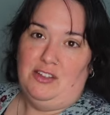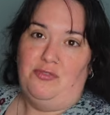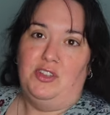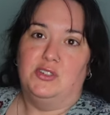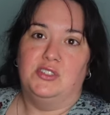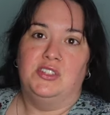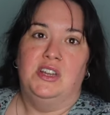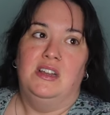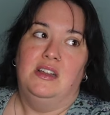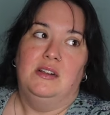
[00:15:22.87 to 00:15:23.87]
It feels
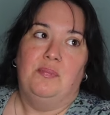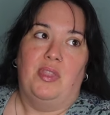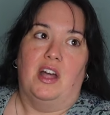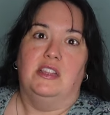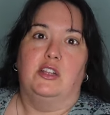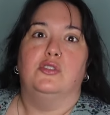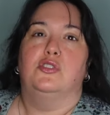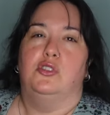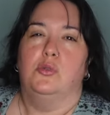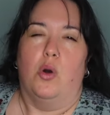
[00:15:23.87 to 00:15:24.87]
a little
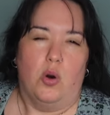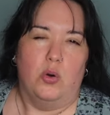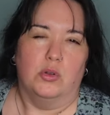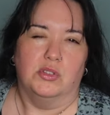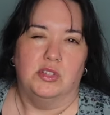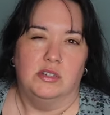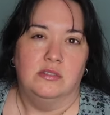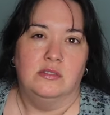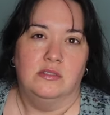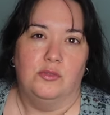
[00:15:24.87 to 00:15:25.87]
too old
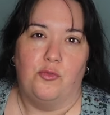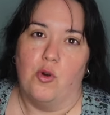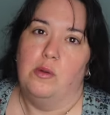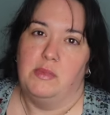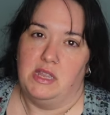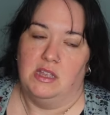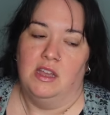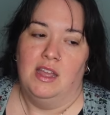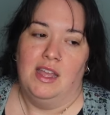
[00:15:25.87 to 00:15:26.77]
for me.